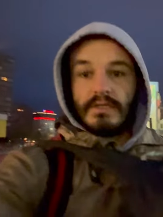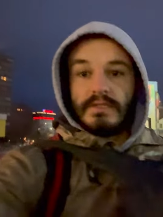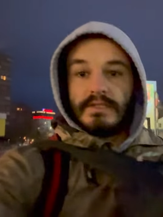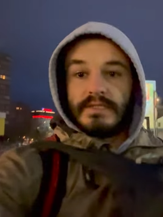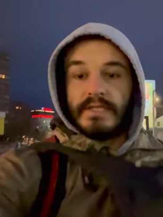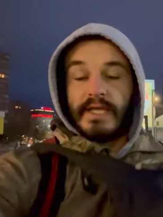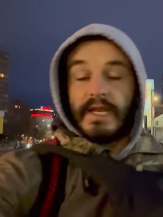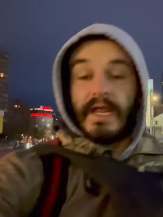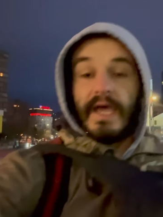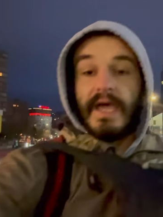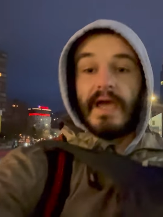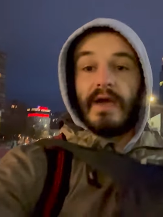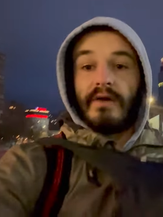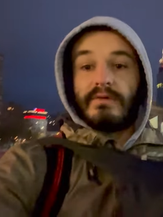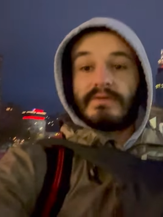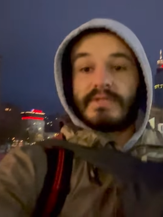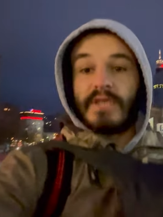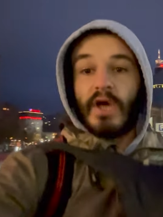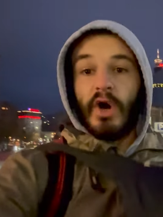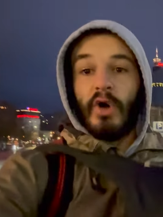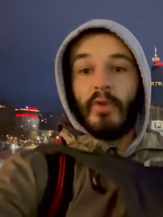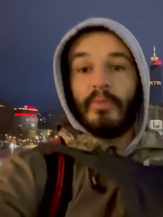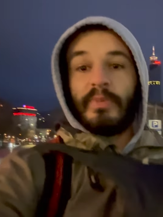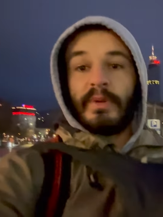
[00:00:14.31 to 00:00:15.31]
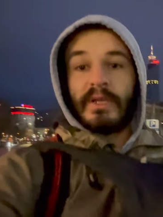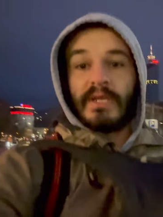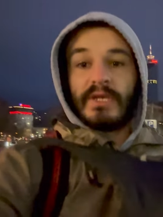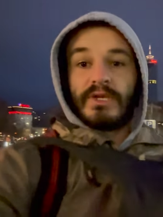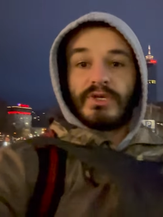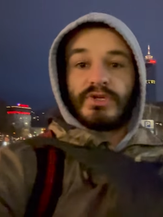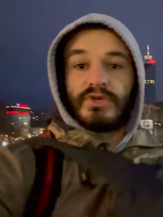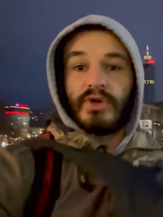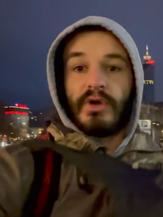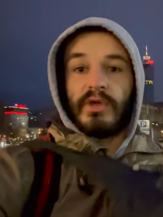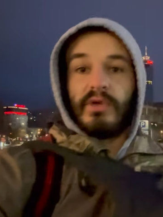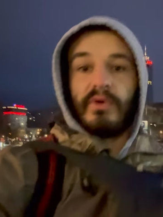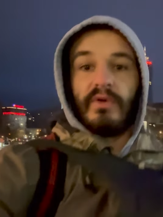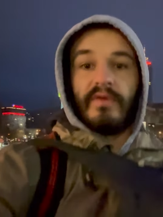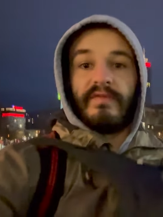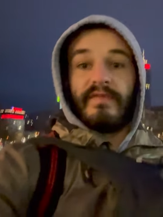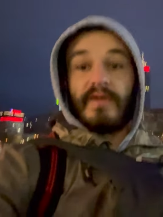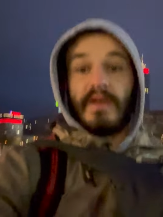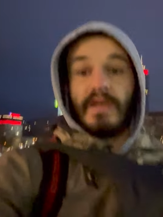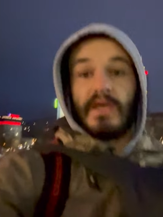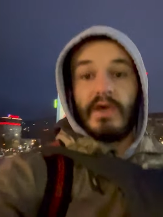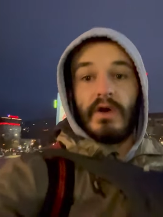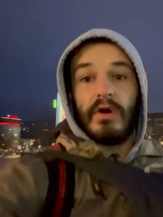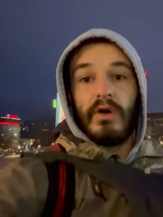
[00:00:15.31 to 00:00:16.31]
Today, I was hoping to show you a
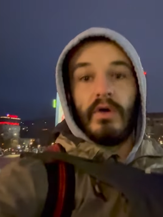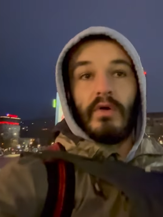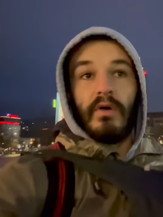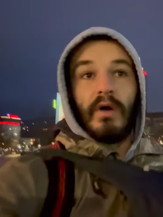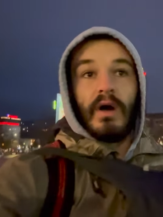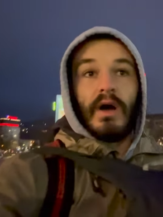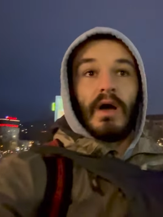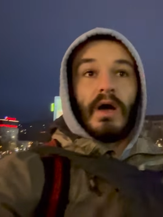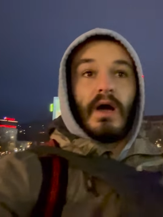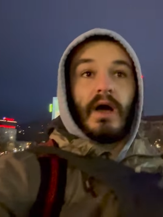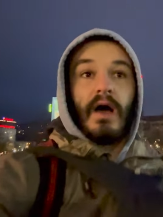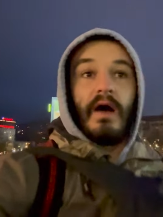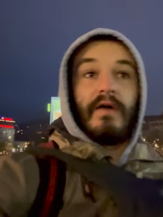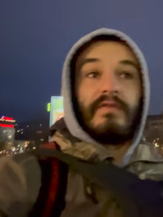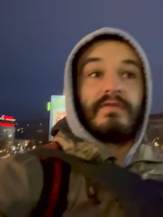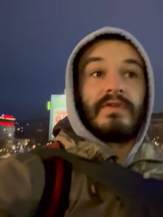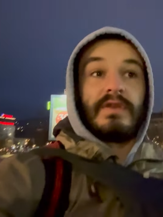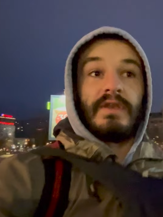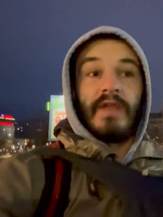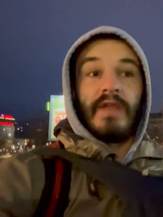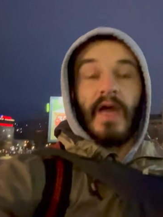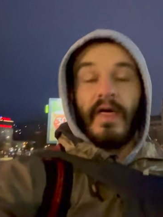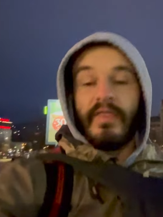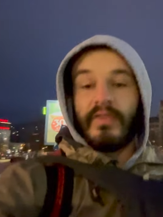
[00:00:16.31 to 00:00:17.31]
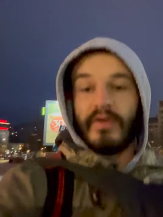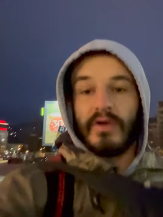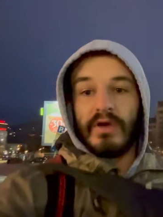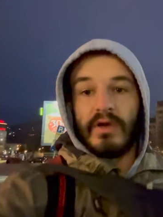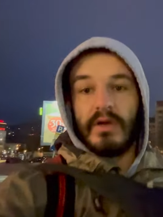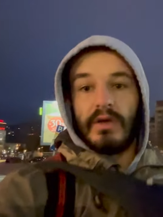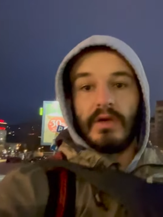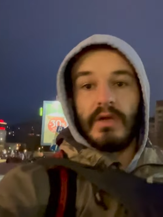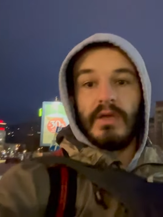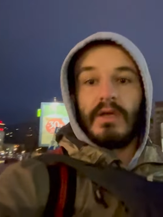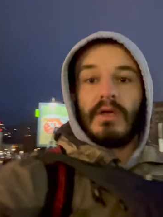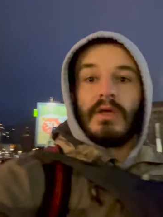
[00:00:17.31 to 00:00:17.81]
video of another